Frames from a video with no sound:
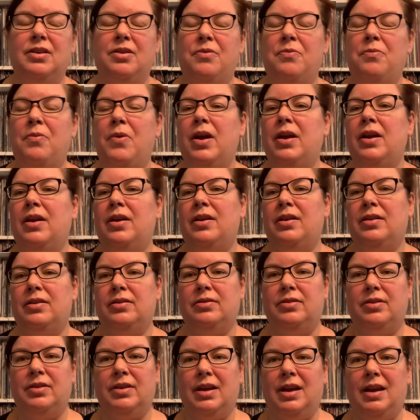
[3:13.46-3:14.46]
want to
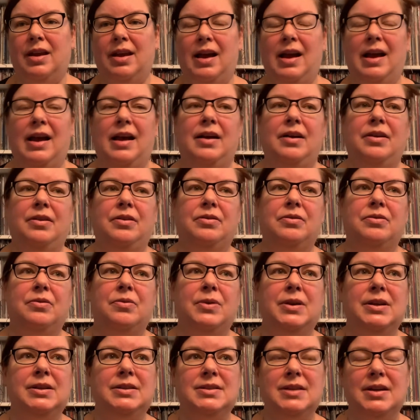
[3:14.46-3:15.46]
look at how
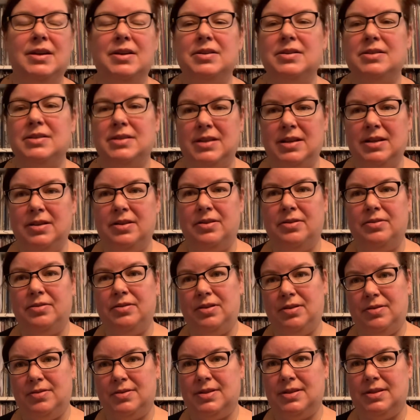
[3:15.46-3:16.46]
Quentin Tarantino
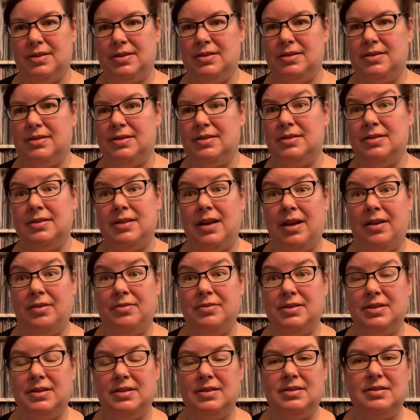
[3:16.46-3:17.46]
uses
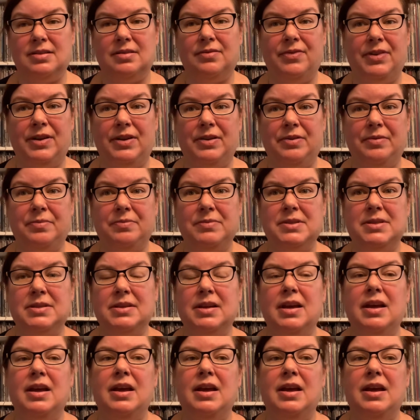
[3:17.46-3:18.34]
sound in his films,